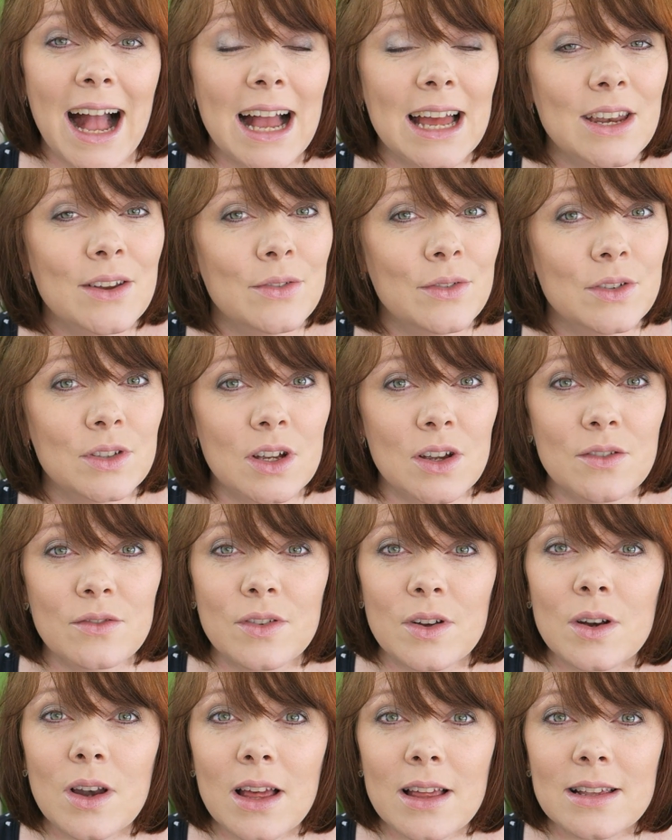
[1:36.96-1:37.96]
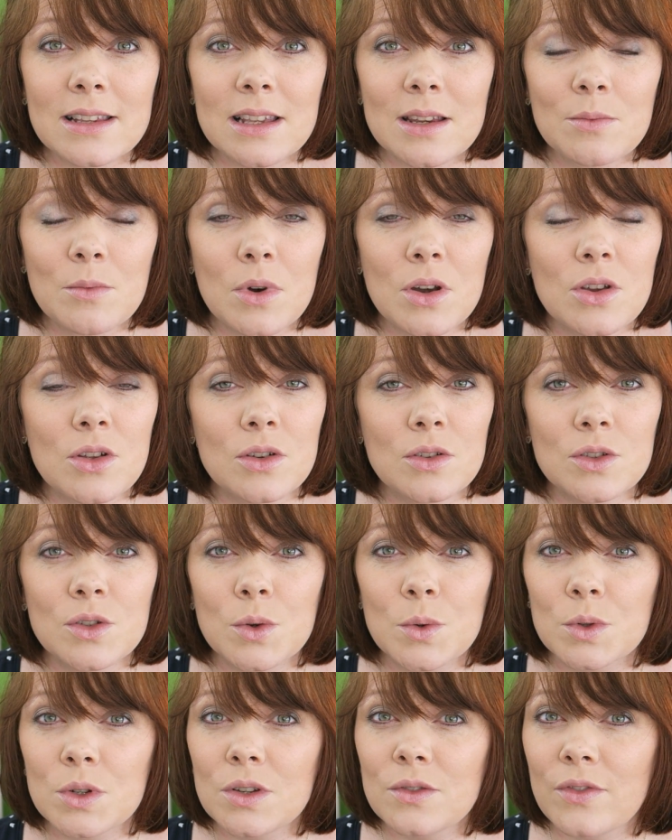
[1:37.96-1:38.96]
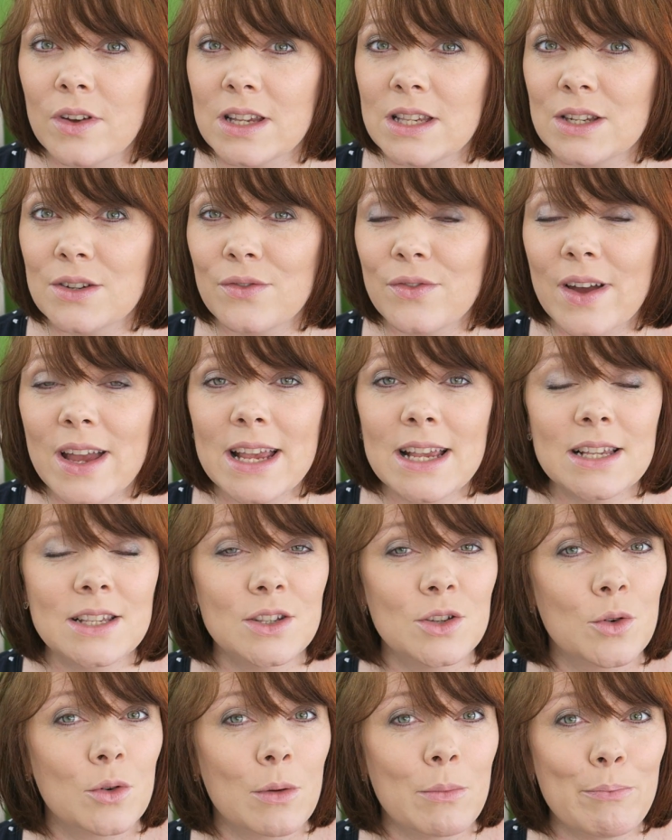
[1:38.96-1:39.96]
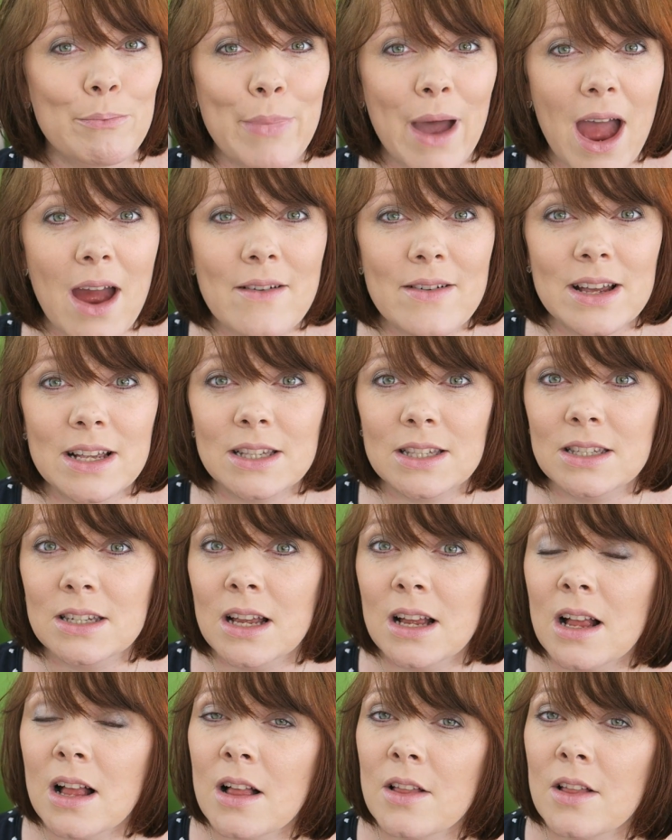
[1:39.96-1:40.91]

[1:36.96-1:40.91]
And if you don't feel like there's anyone you can talk to face to face, you're embarrassed,